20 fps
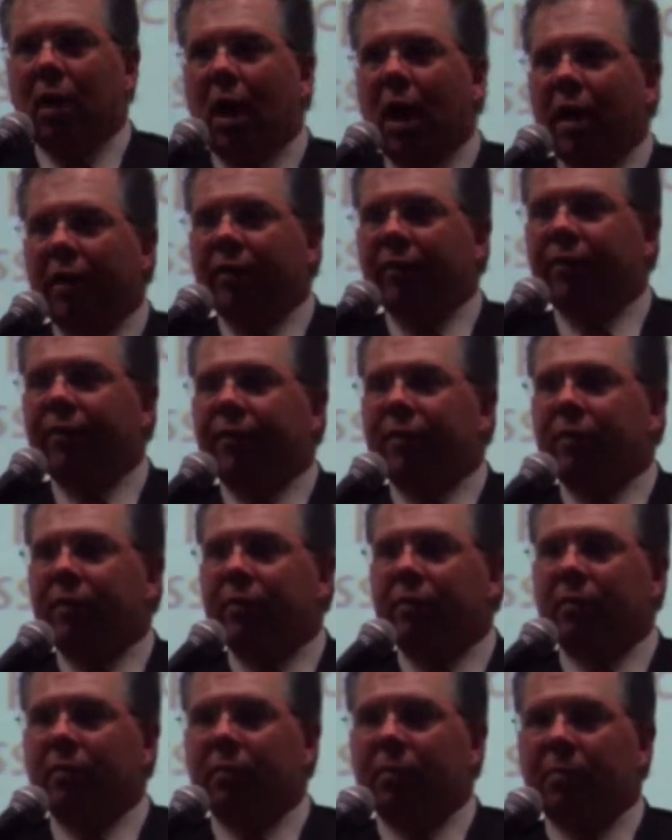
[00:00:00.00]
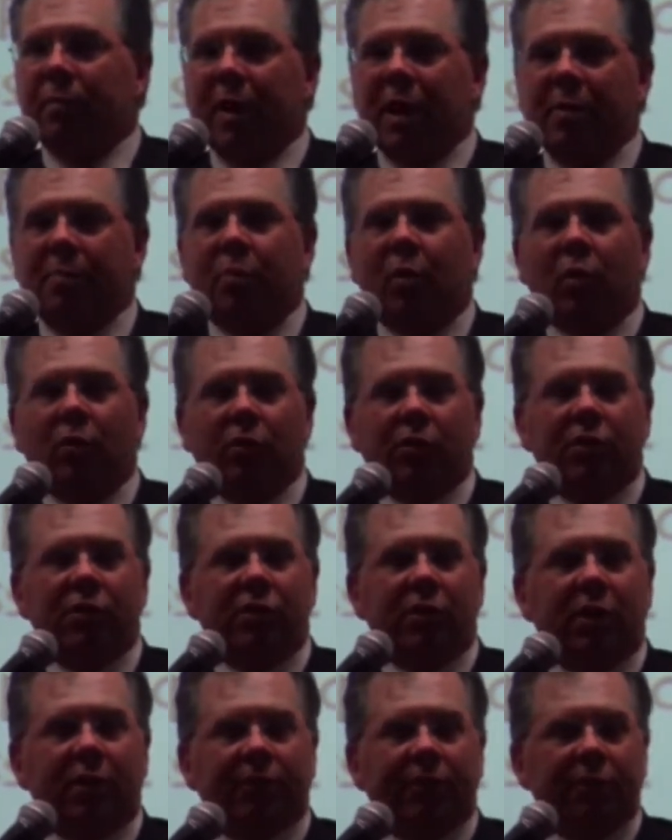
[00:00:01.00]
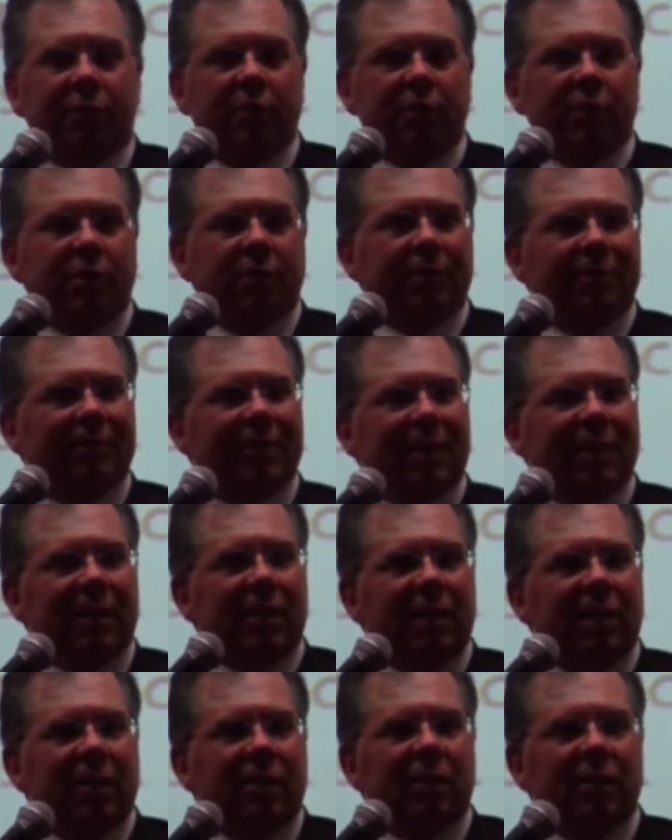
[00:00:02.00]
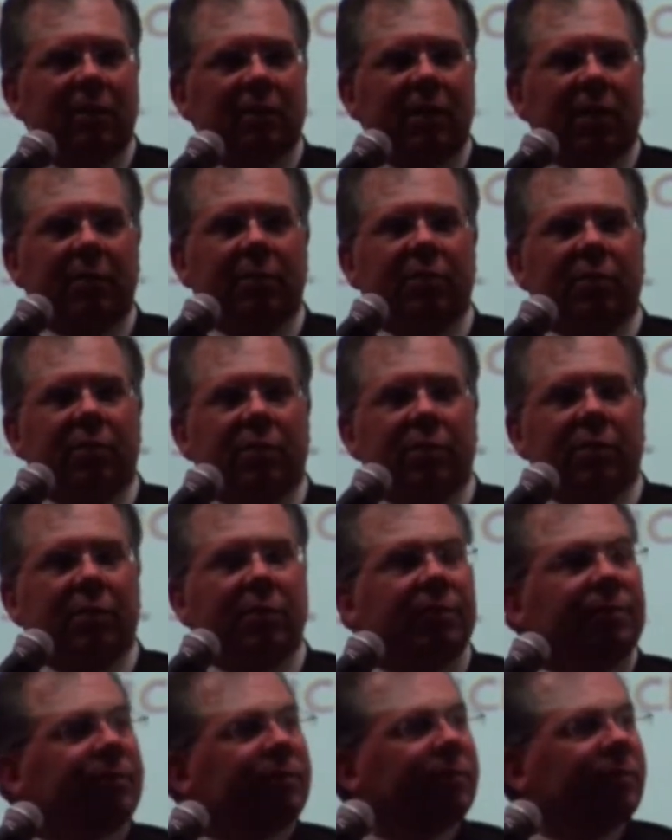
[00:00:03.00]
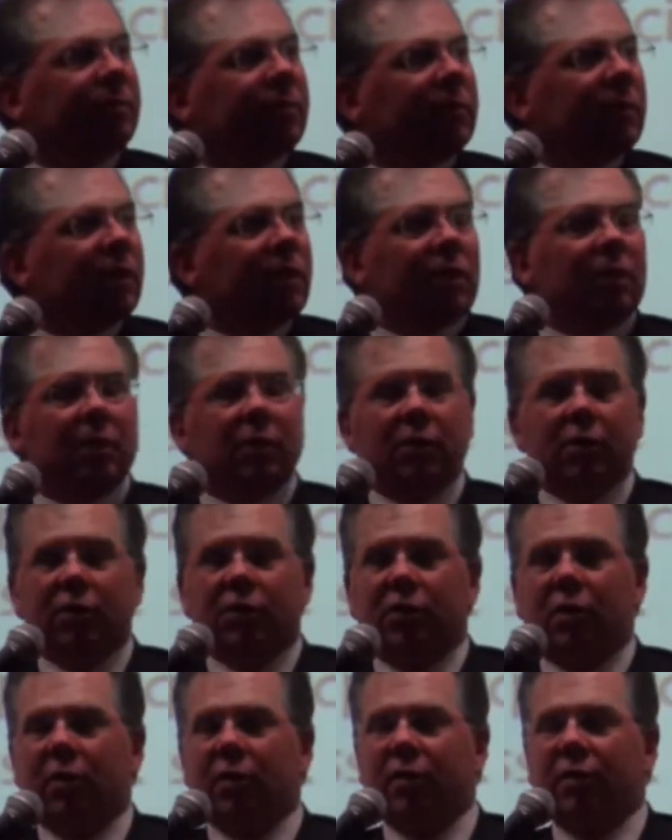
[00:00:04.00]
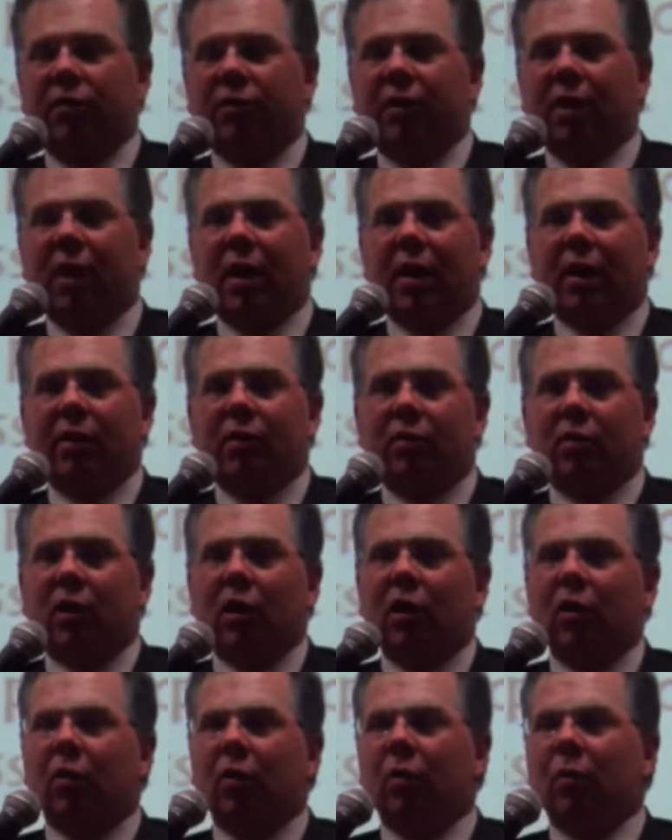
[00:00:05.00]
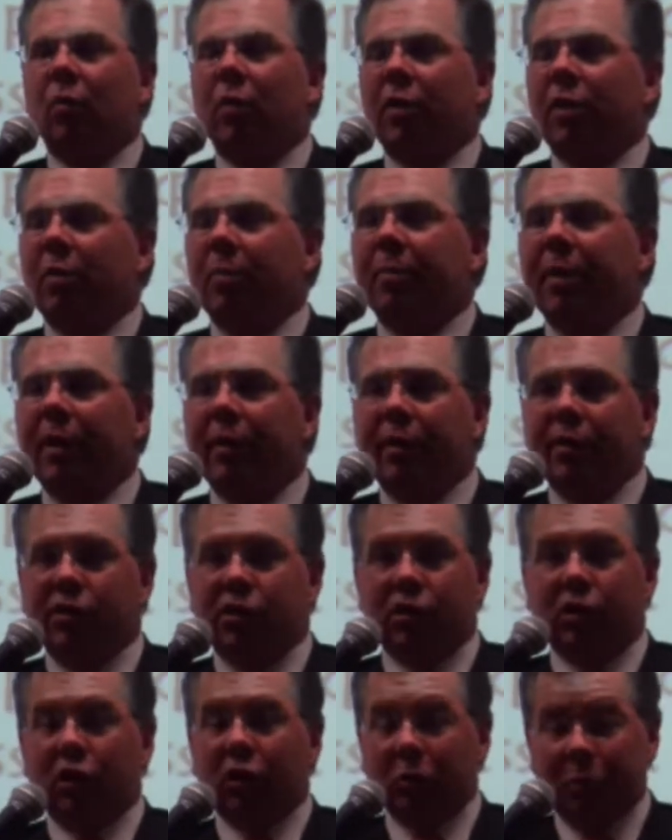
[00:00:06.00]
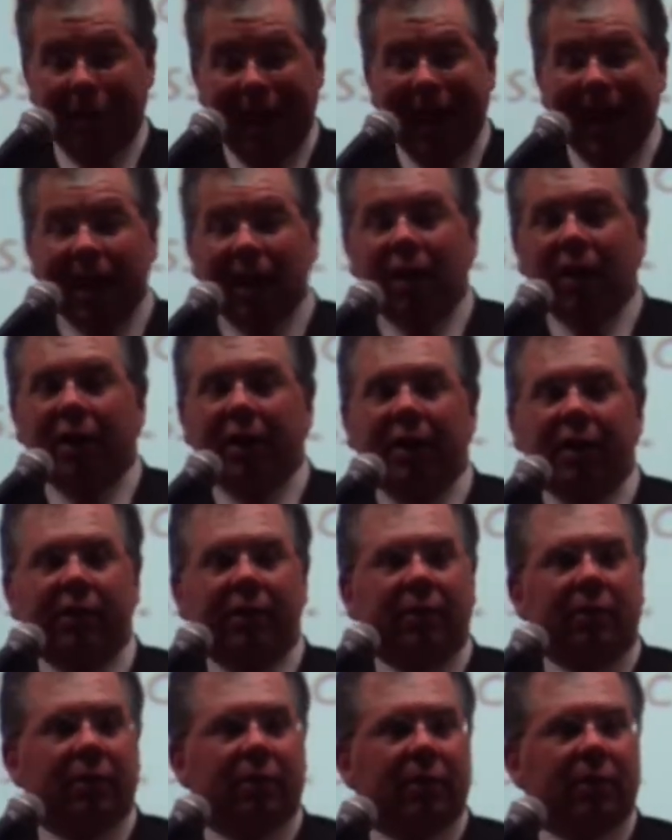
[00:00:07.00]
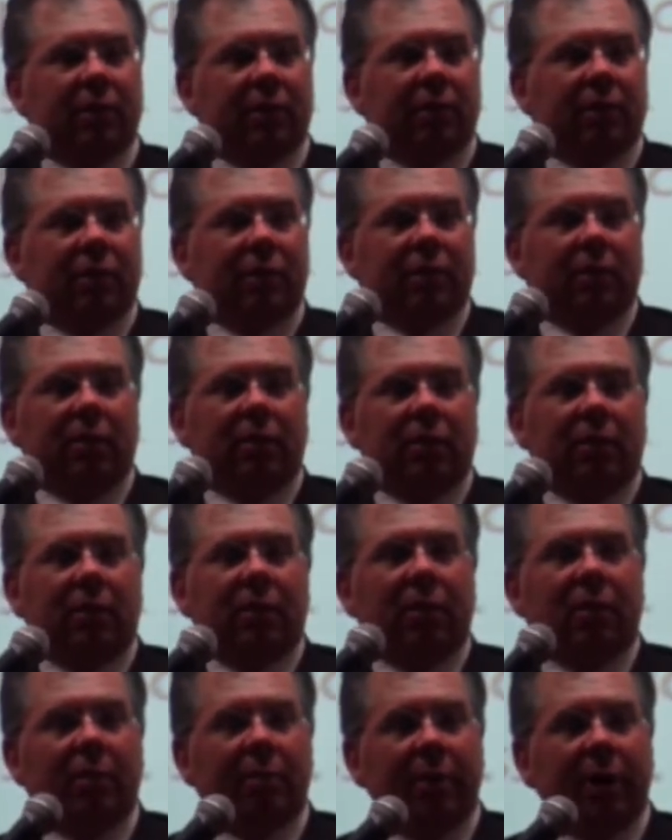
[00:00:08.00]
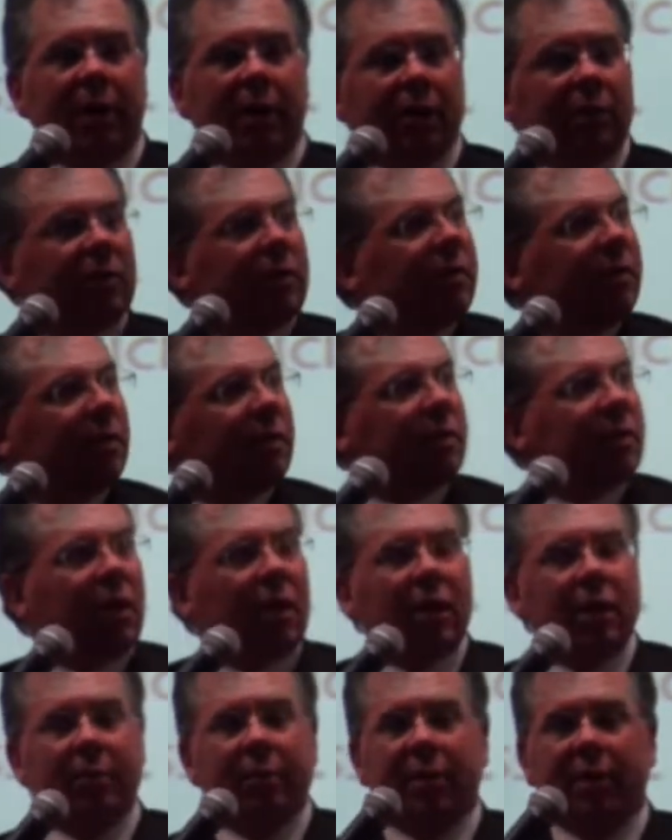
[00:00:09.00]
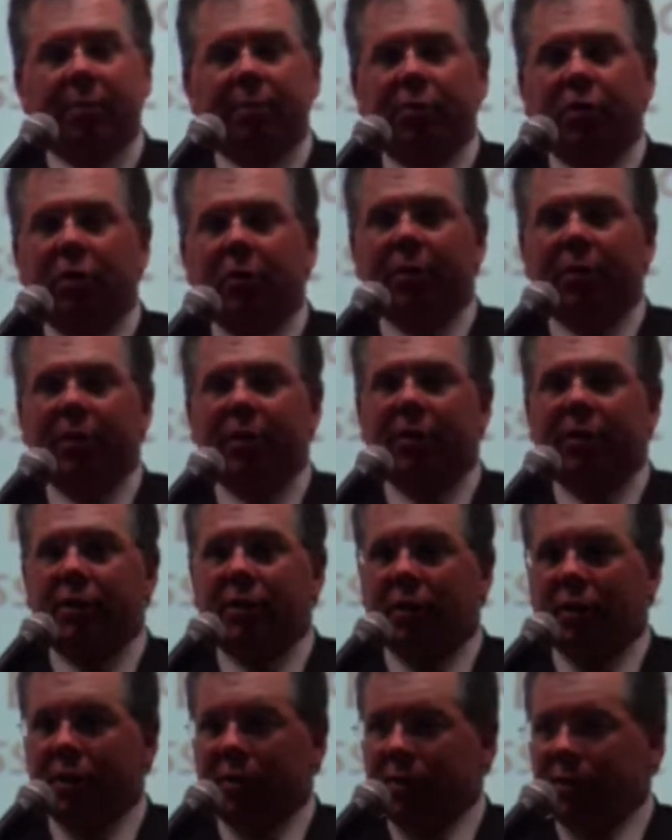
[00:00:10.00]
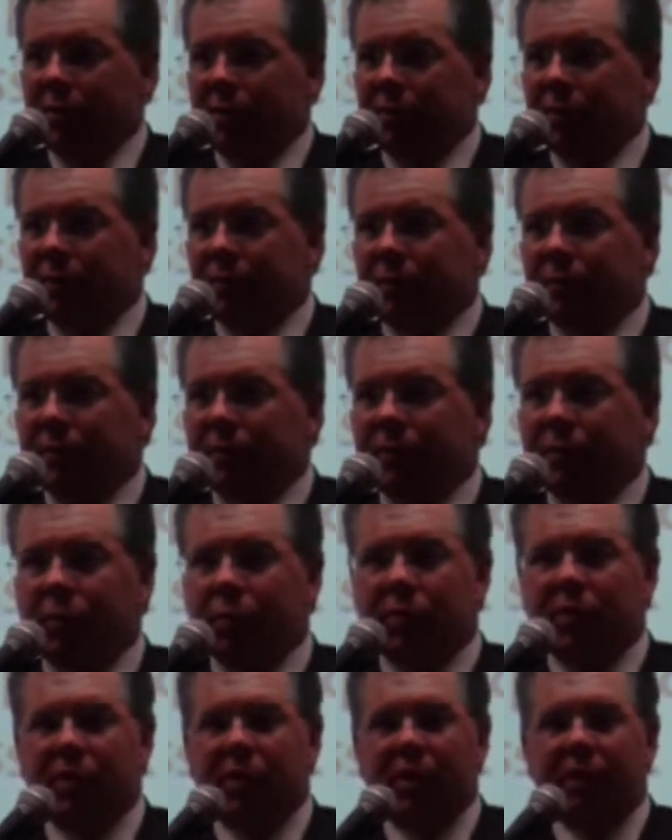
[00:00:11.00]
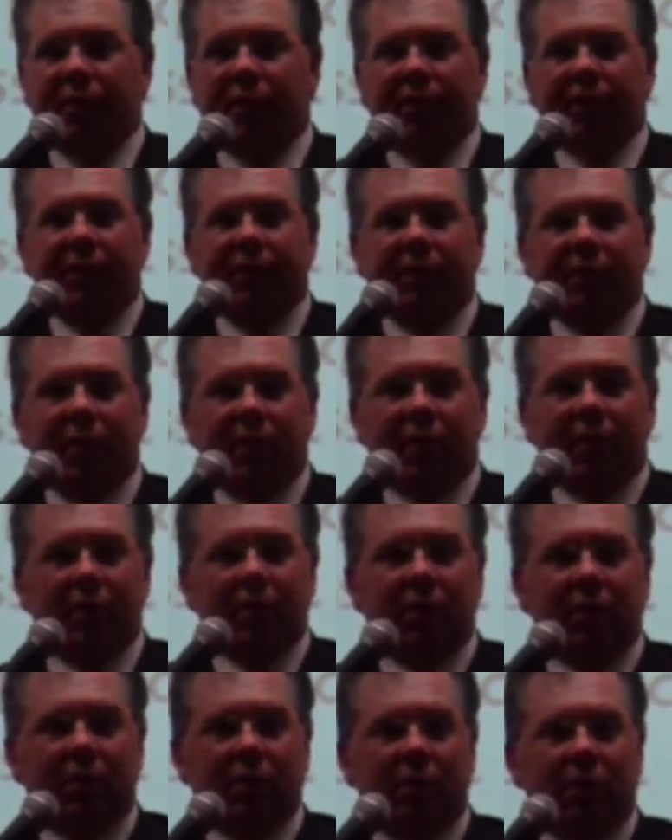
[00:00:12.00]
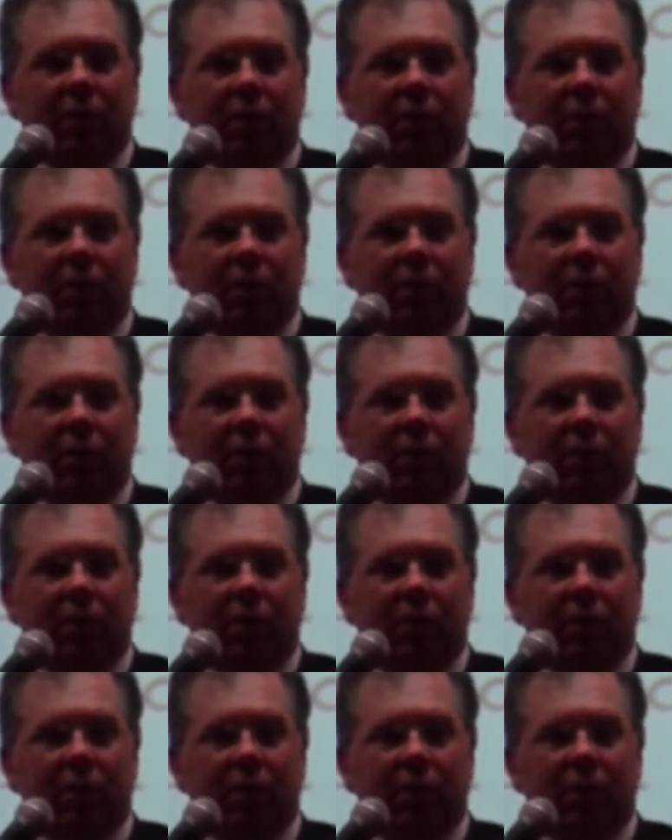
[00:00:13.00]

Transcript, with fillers: lot of bipolar sufferers seem to show the signs when the parents look back on it about the time that puberty starts, 14, 15